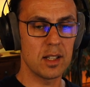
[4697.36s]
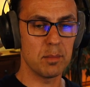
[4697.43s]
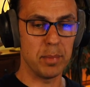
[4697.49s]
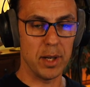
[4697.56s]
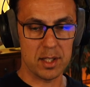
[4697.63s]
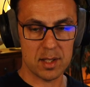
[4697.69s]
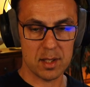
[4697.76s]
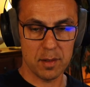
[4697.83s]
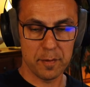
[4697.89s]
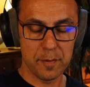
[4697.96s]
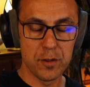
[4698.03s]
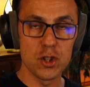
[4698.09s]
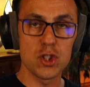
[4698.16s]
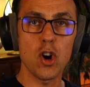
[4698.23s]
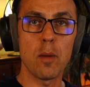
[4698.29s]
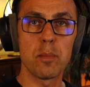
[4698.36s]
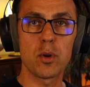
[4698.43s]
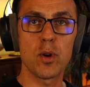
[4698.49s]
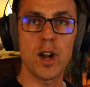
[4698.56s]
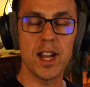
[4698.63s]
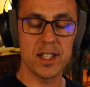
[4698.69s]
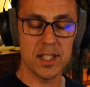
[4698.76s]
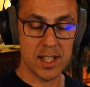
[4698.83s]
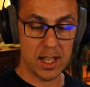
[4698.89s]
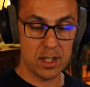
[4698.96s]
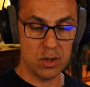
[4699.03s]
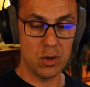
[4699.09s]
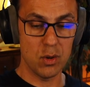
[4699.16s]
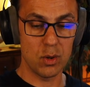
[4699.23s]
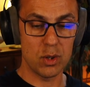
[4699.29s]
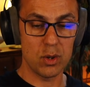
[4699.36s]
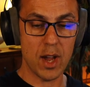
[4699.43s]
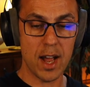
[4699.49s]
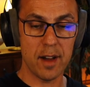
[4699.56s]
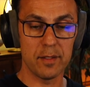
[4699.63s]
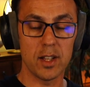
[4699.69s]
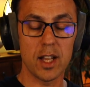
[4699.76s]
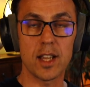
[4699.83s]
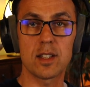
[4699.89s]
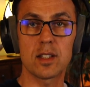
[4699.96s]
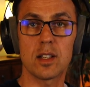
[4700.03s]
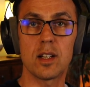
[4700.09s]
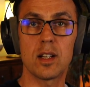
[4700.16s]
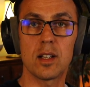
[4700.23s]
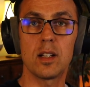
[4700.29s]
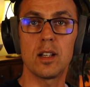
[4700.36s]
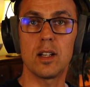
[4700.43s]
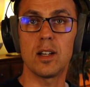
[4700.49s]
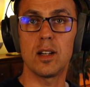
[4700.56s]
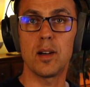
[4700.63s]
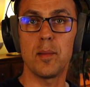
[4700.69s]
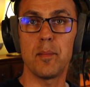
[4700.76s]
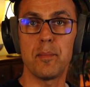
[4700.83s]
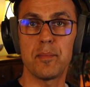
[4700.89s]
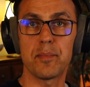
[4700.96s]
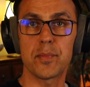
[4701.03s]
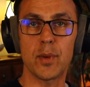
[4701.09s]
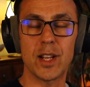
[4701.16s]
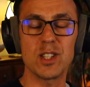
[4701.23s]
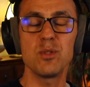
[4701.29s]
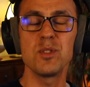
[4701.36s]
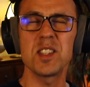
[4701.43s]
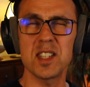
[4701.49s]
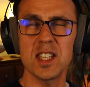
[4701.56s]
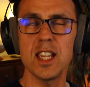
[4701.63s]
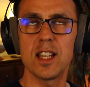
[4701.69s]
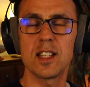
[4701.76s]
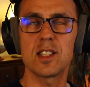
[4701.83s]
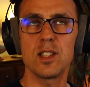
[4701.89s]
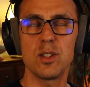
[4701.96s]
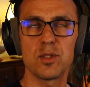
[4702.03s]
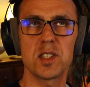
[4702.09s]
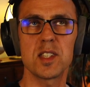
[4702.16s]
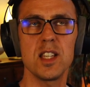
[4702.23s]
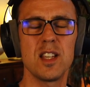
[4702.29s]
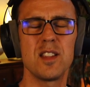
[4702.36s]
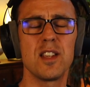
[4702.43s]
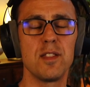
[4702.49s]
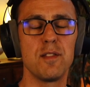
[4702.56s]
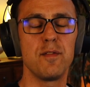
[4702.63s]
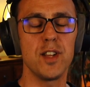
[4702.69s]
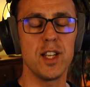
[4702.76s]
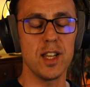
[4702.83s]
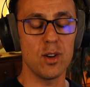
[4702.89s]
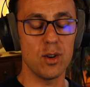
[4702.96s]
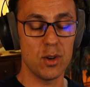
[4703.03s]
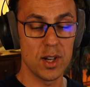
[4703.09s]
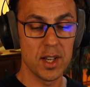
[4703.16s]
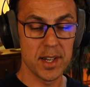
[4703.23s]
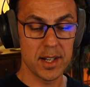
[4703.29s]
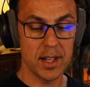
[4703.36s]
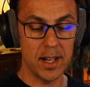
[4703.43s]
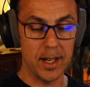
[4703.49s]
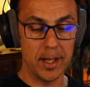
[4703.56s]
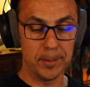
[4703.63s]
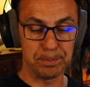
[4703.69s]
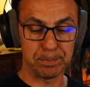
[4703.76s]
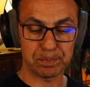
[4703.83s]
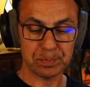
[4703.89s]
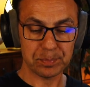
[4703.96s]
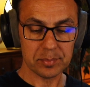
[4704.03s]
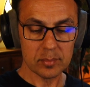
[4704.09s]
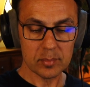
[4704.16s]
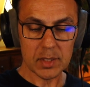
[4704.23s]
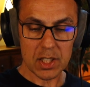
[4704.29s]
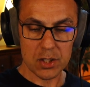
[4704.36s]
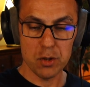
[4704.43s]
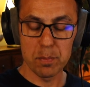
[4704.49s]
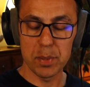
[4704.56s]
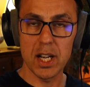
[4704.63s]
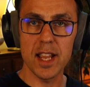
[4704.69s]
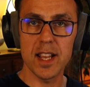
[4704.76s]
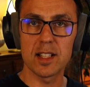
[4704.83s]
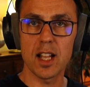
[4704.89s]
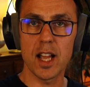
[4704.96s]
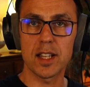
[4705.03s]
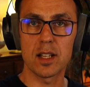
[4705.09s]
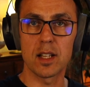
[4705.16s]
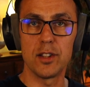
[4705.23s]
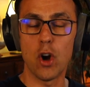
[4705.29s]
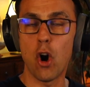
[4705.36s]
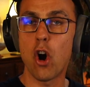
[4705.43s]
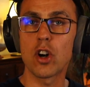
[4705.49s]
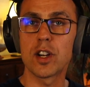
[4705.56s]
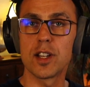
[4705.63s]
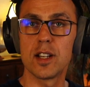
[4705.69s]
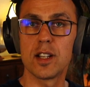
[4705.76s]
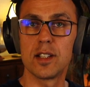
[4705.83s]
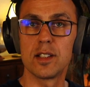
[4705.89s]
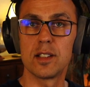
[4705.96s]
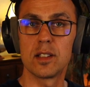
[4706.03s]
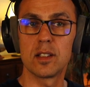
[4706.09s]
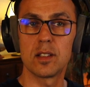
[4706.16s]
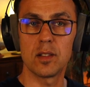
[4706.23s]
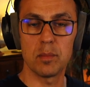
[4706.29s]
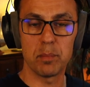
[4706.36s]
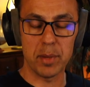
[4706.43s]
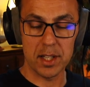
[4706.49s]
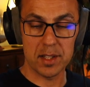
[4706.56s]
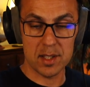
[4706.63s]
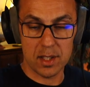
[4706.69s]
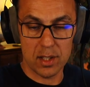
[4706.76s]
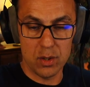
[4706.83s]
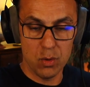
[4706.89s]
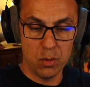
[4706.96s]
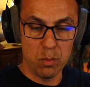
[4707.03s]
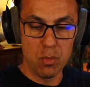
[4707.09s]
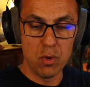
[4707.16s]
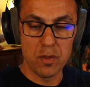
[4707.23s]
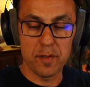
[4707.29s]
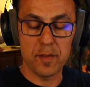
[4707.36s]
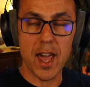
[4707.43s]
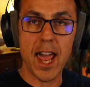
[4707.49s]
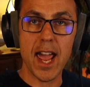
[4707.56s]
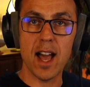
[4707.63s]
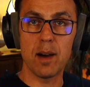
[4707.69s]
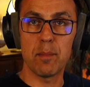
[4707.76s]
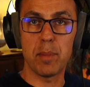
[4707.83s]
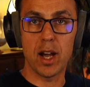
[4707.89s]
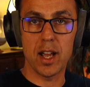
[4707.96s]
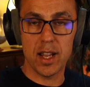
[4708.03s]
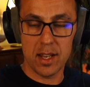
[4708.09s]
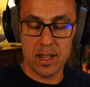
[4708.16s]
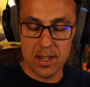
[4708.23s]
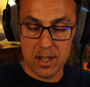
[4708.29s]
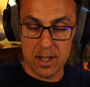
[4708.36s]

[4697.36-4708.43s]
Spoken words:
but foot operated, and you have like a, when you see it in the video. You play it like an organ, but you move air by